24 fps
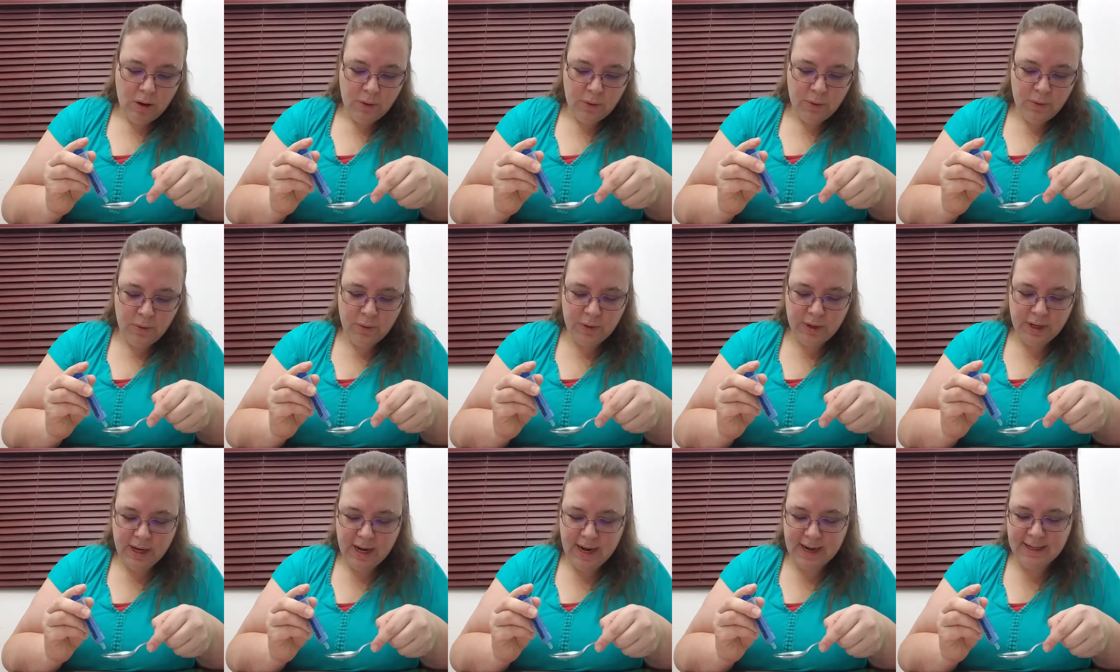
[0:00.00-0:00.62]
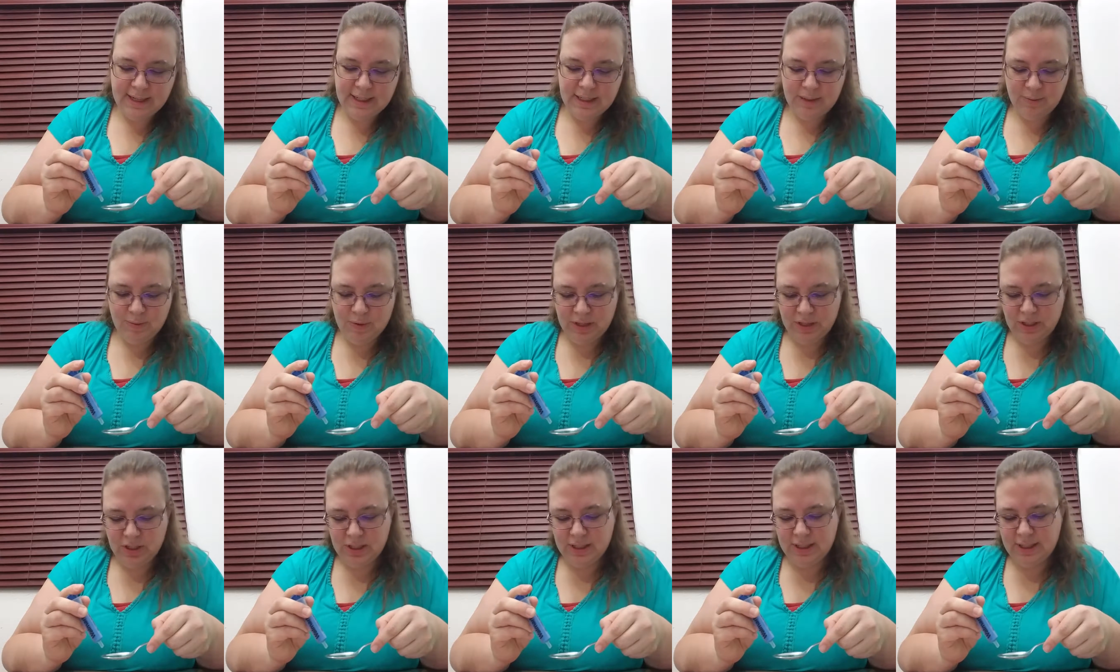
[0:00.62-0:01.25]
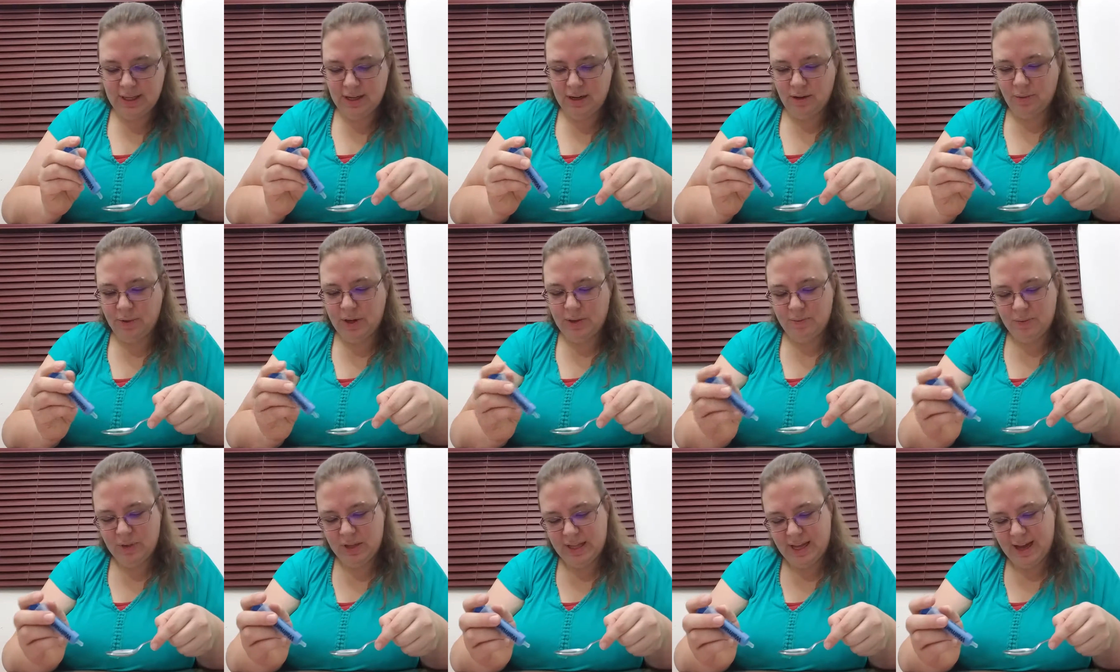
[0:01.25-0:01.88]
Oh, I did spill just a little
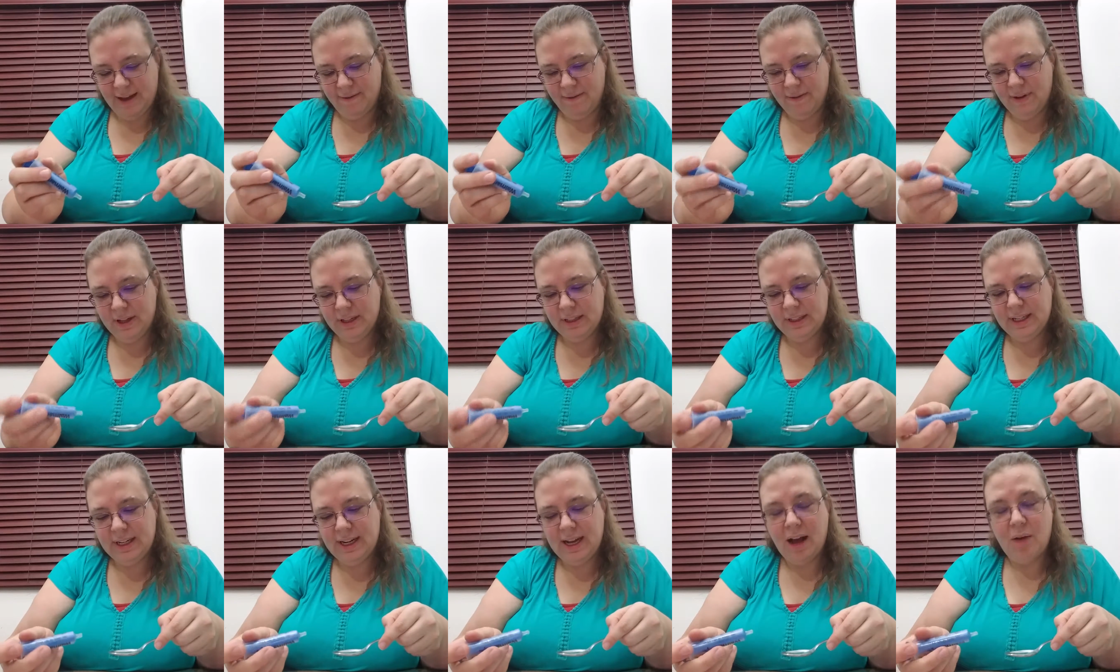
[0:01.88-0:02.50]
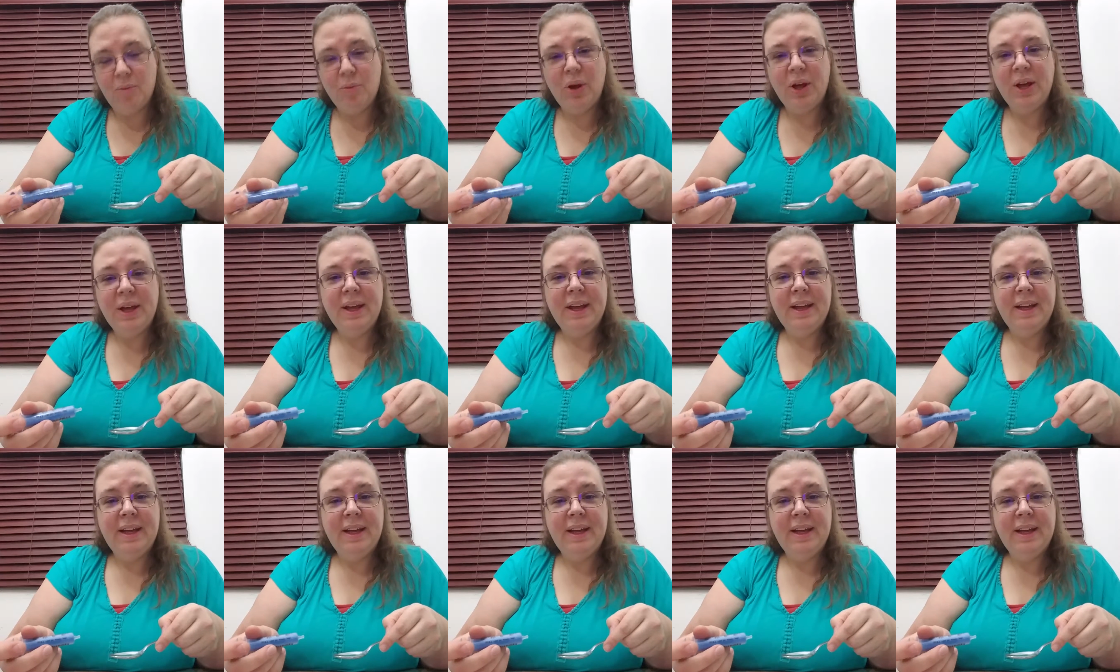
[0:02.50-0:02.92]
bit, but that filled it up.